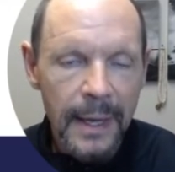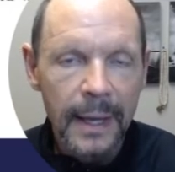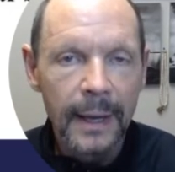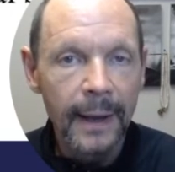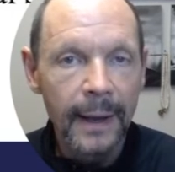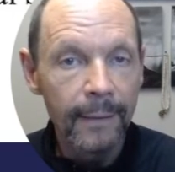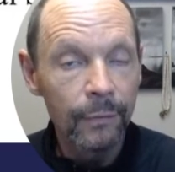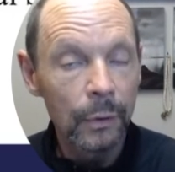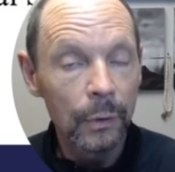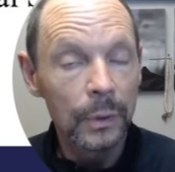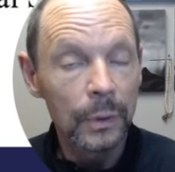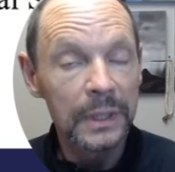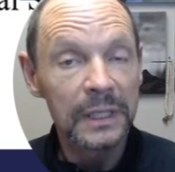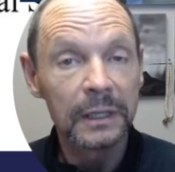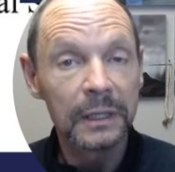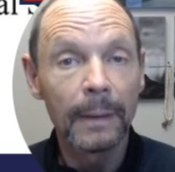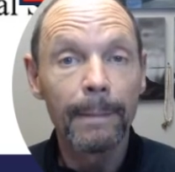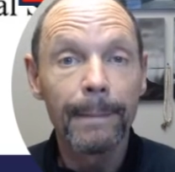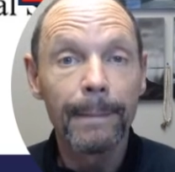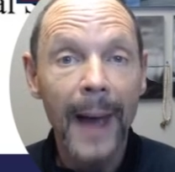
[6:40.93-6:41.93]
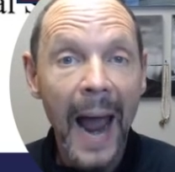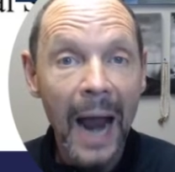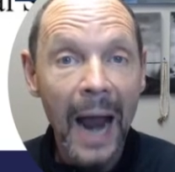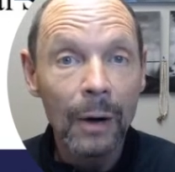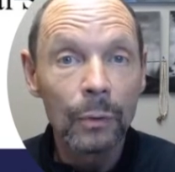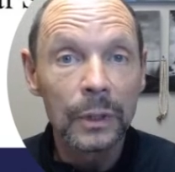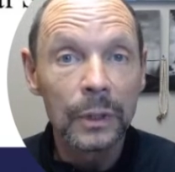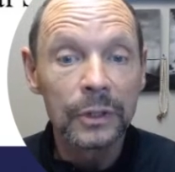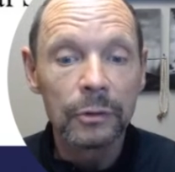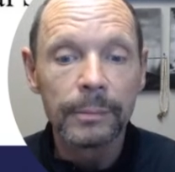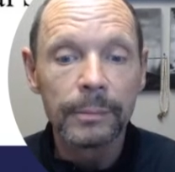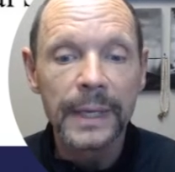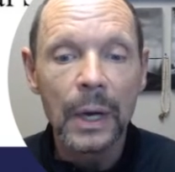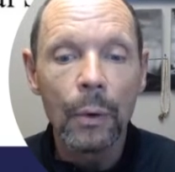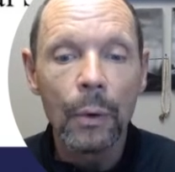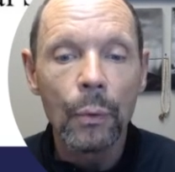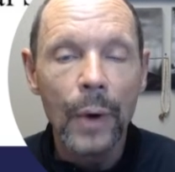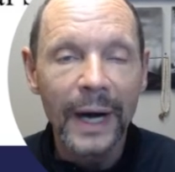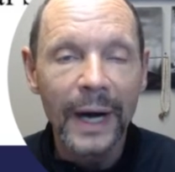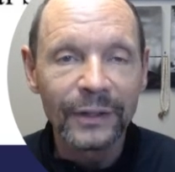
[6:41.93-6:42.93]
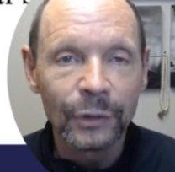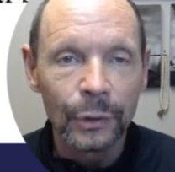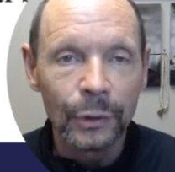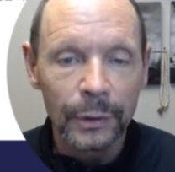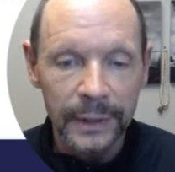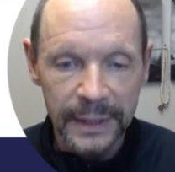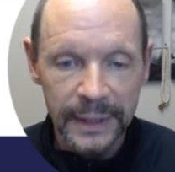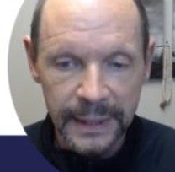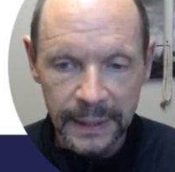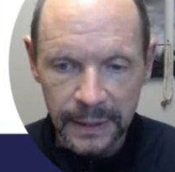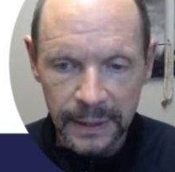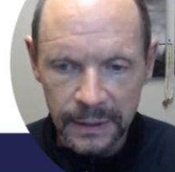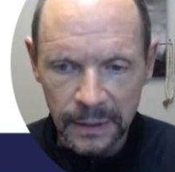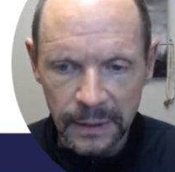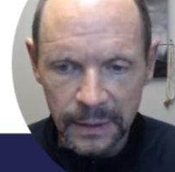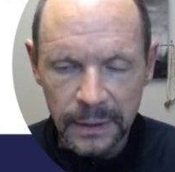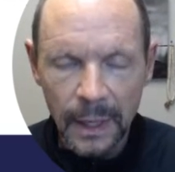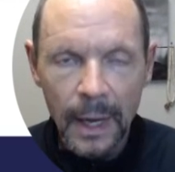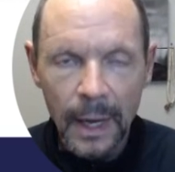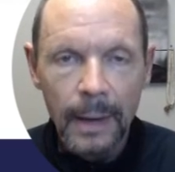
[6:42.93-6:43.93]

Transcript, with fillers: if it were to slip backwards, it would be a retrolisthesis.